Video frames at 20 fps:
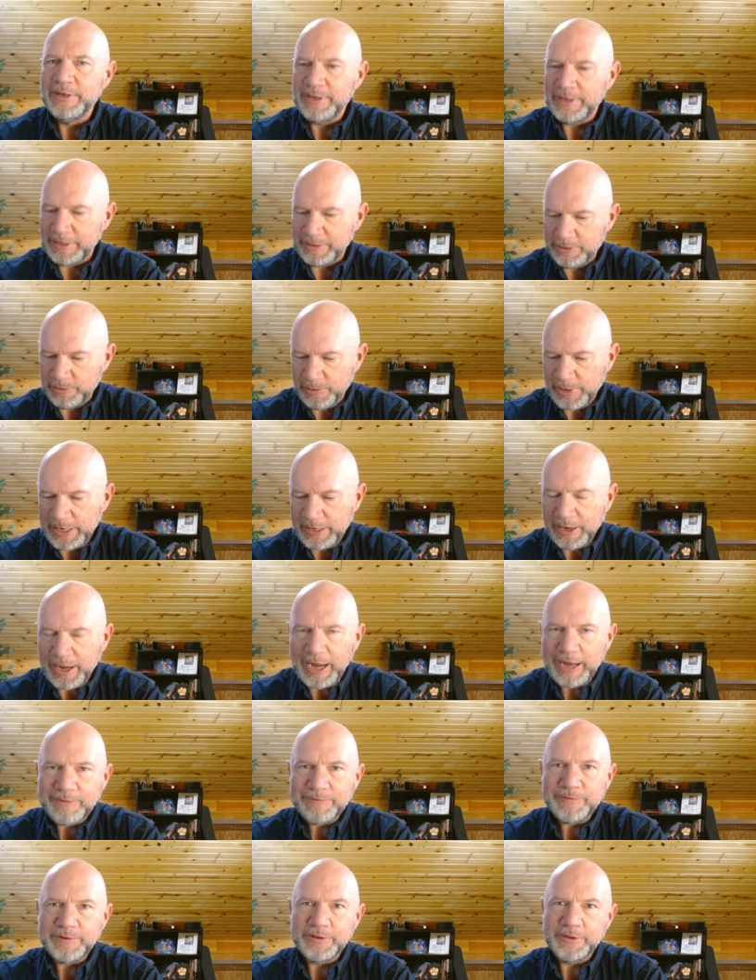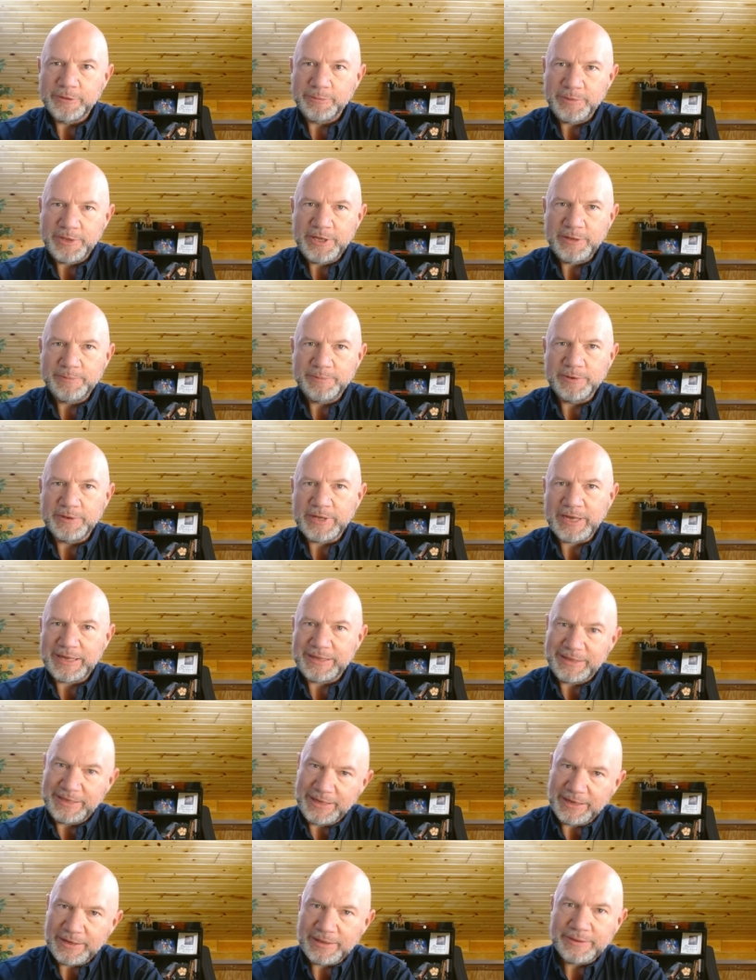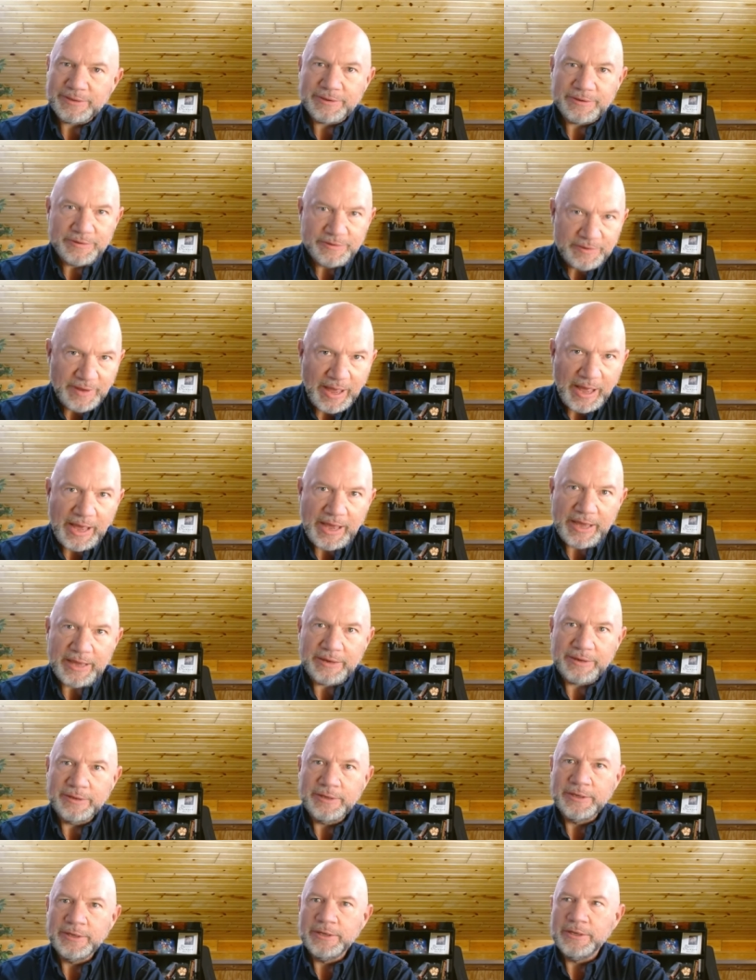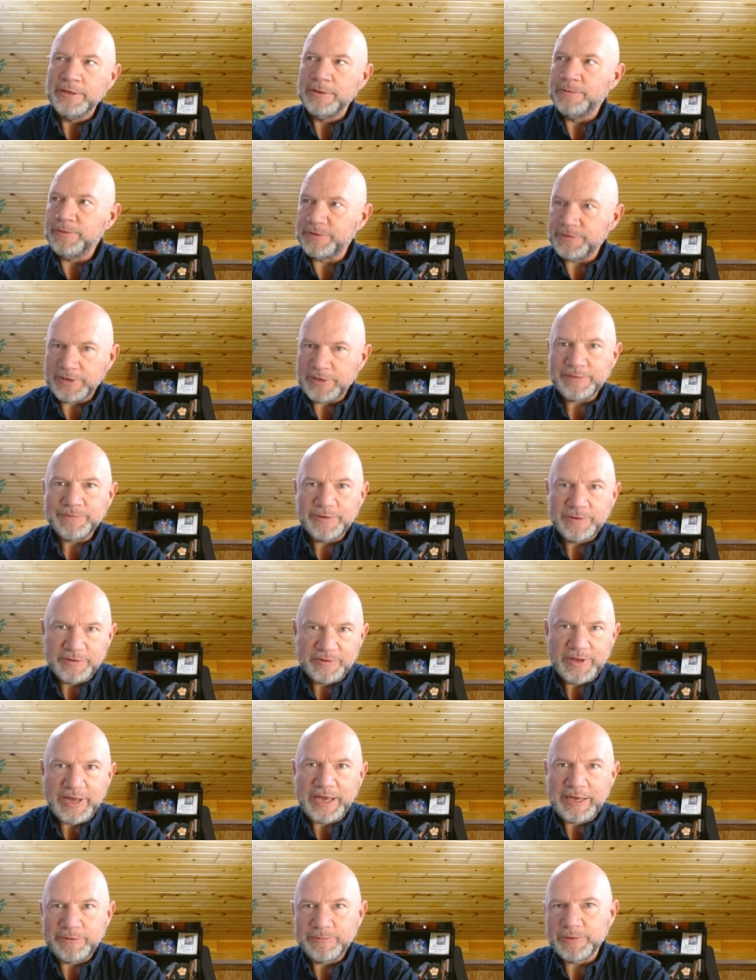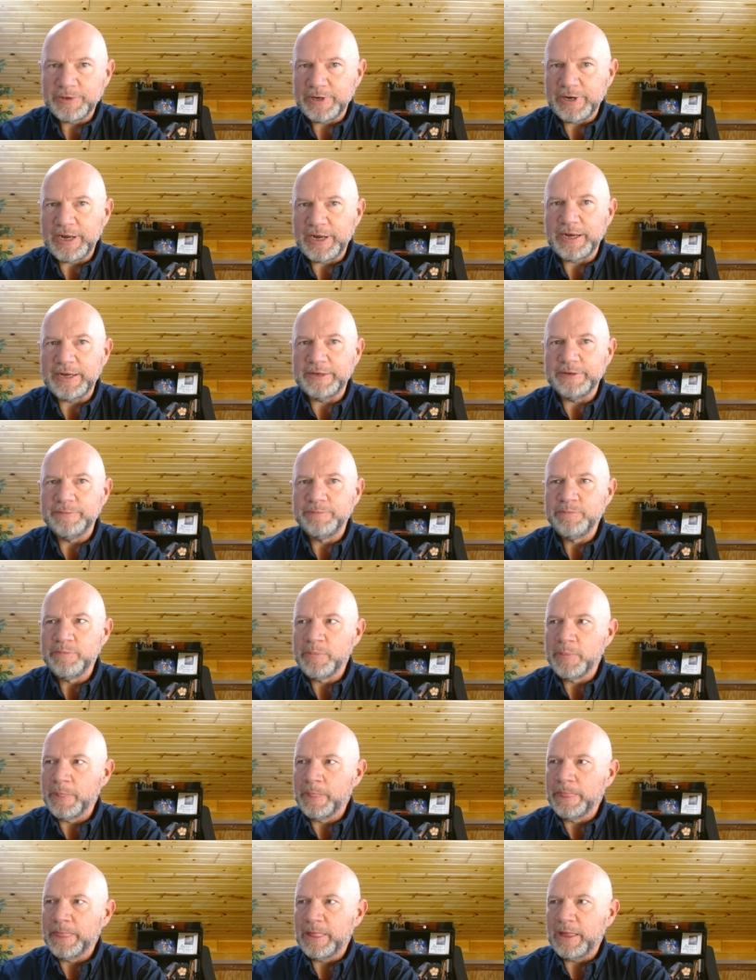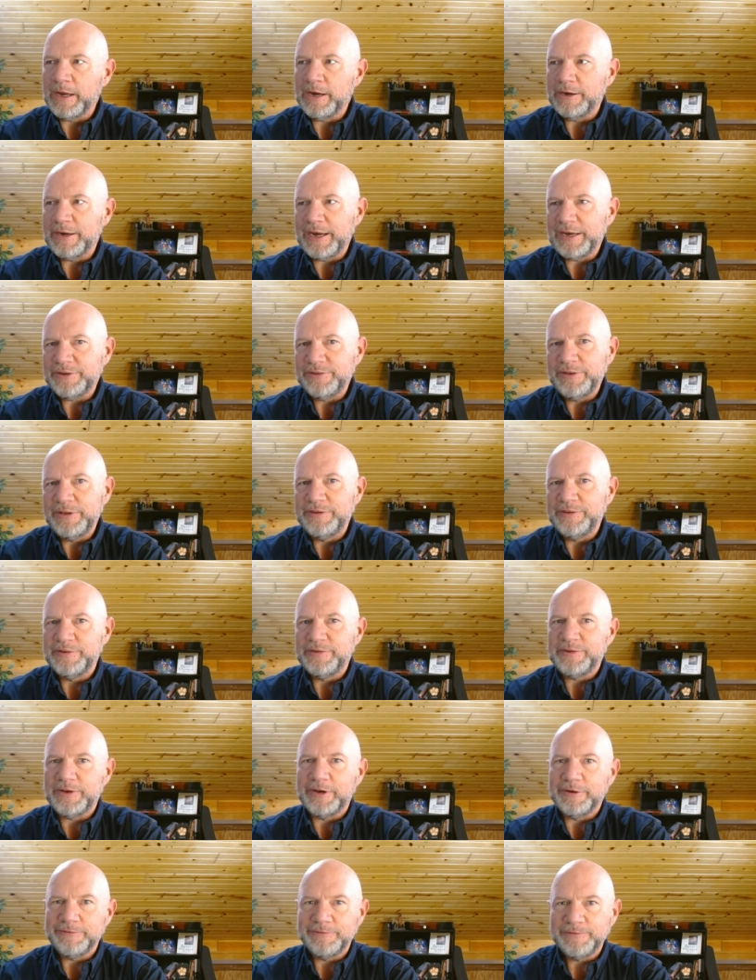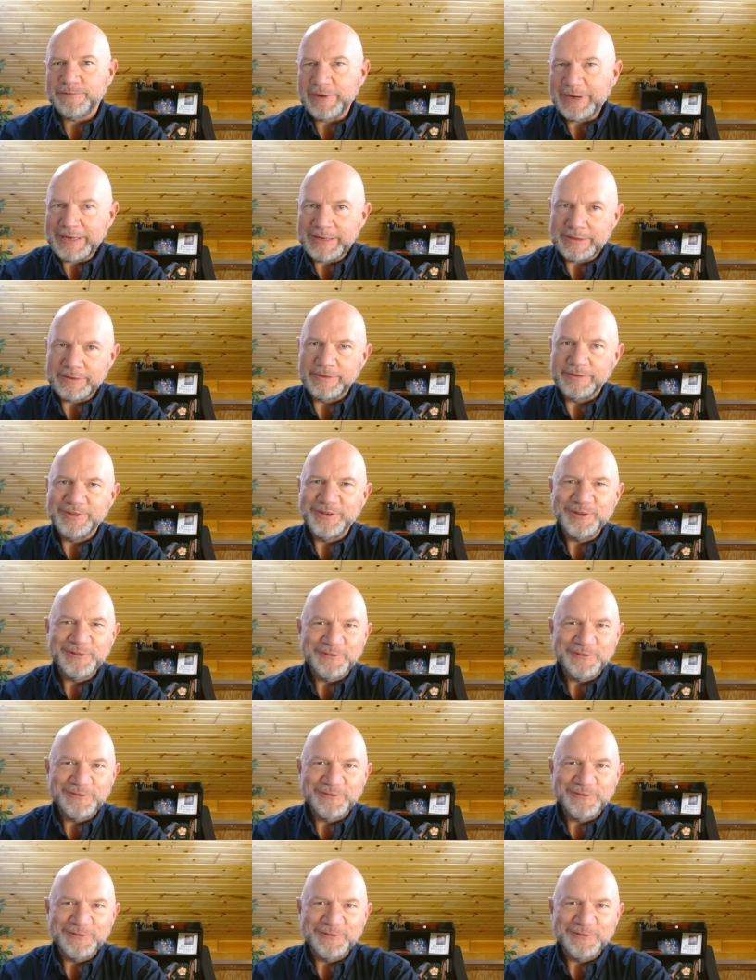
And quite often, the people on the other side, whichever side we're on, are actually just our friends